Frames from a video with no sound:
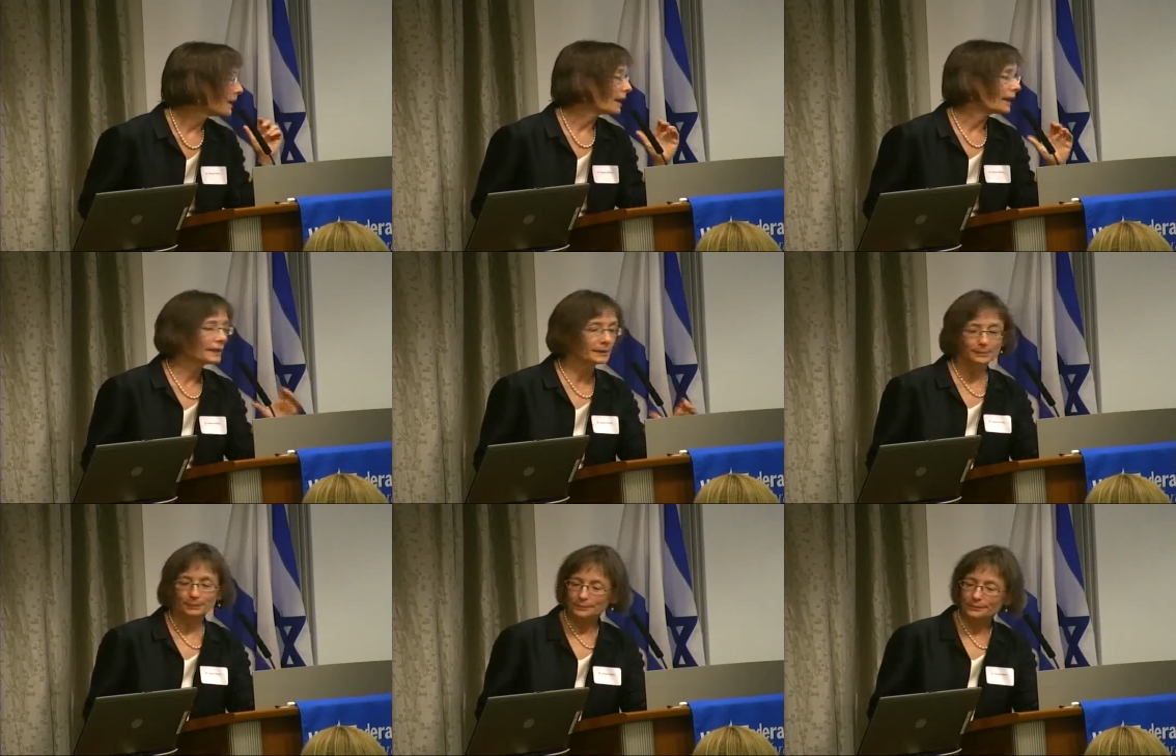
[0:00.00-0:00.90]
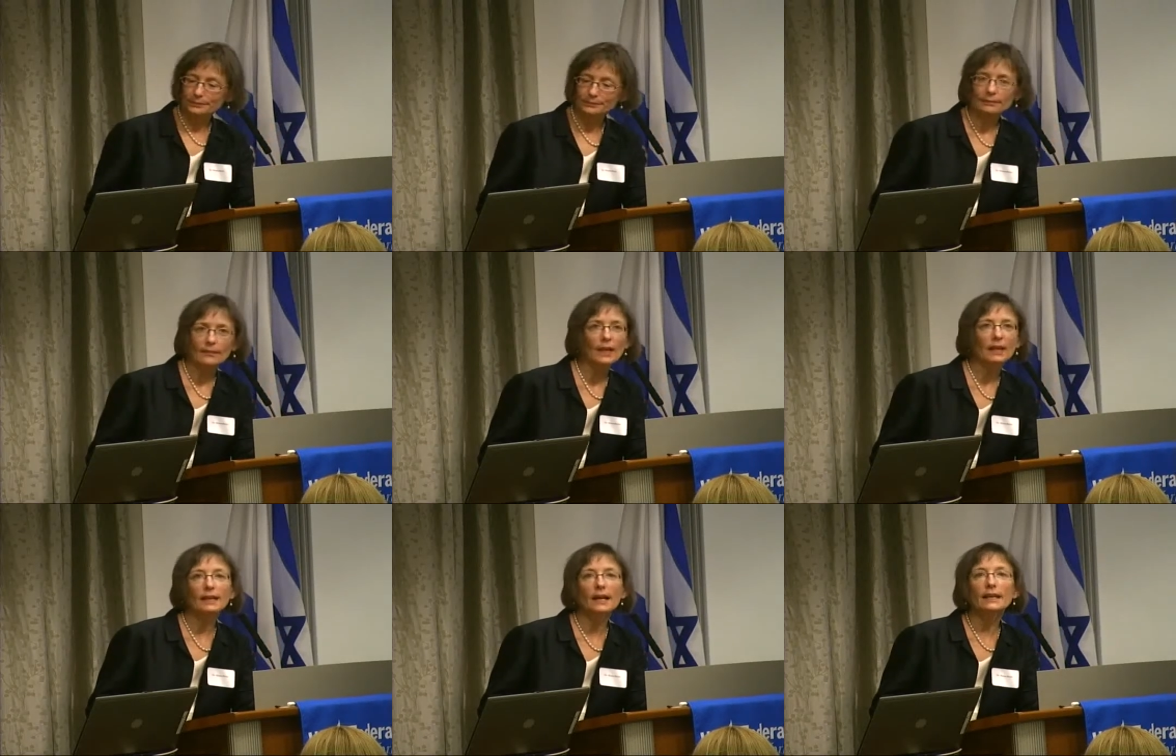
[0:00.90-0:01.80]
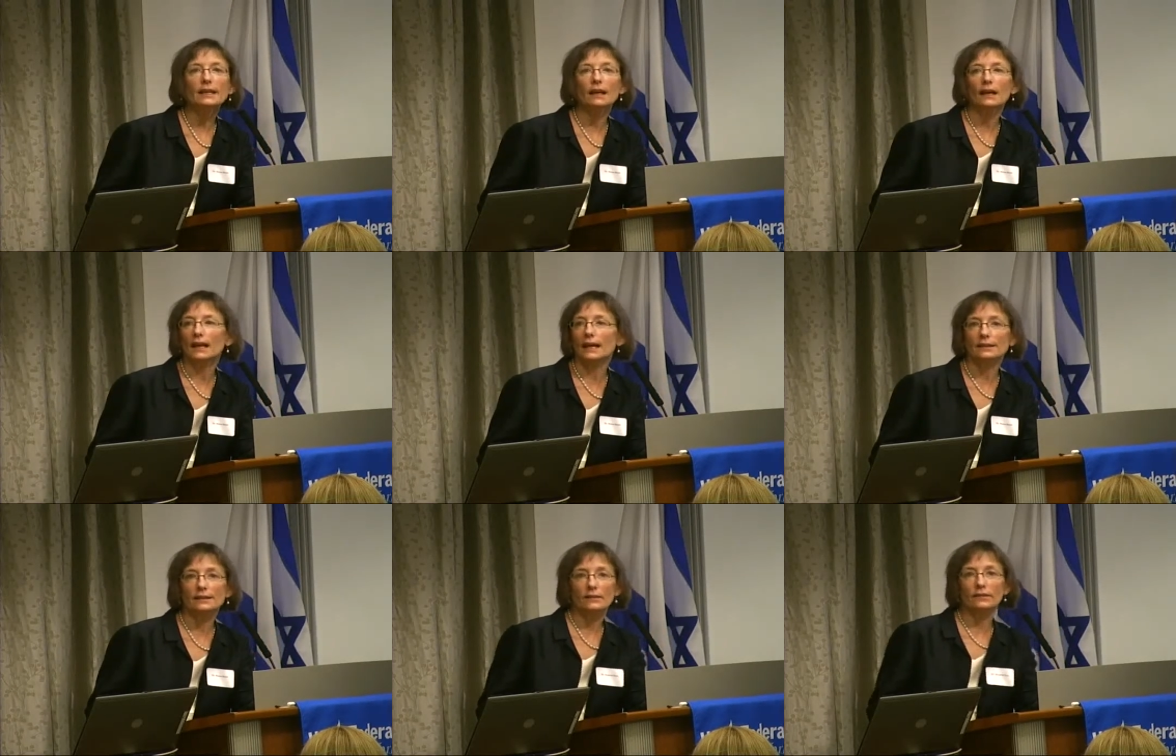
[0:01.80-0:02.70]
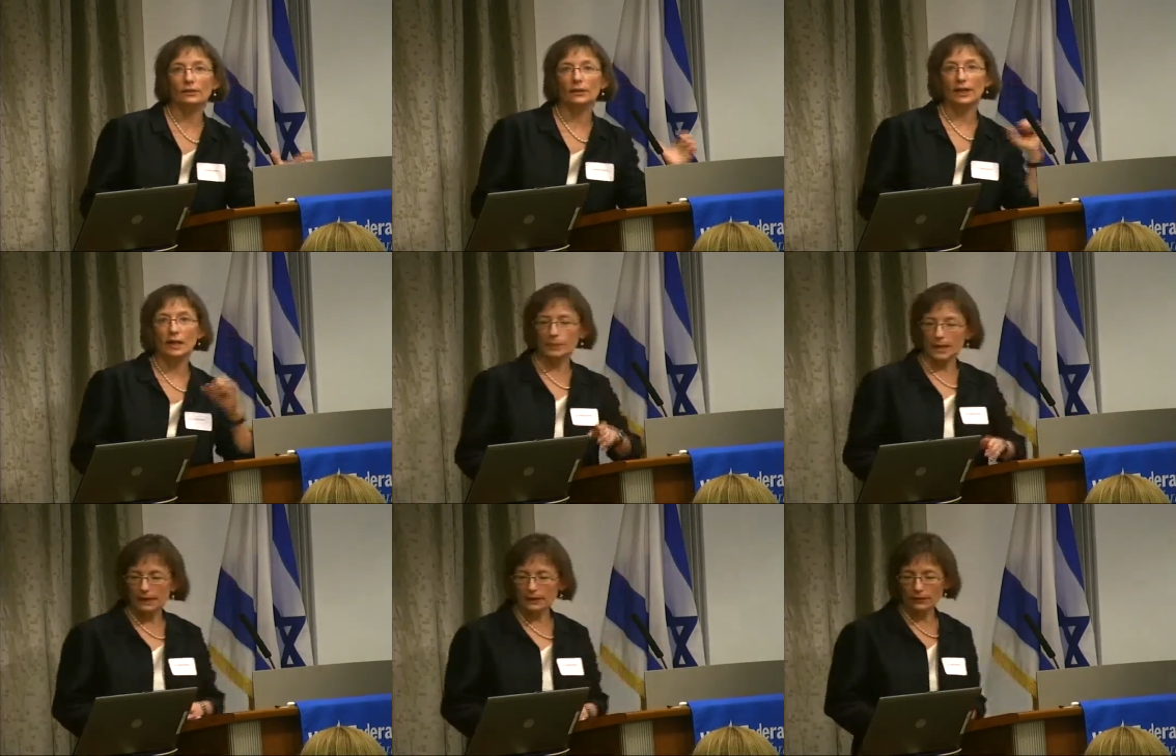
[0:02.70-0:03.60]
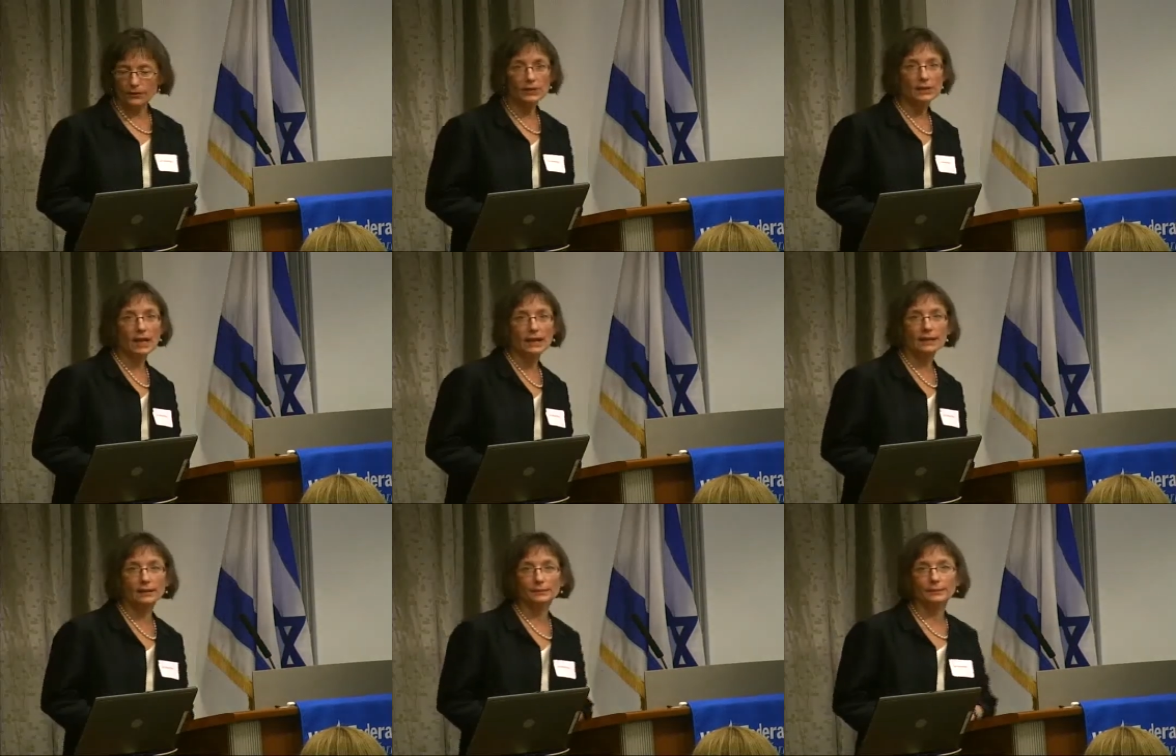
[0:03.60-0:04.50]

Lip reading: Can I ask for help getting the first slide up?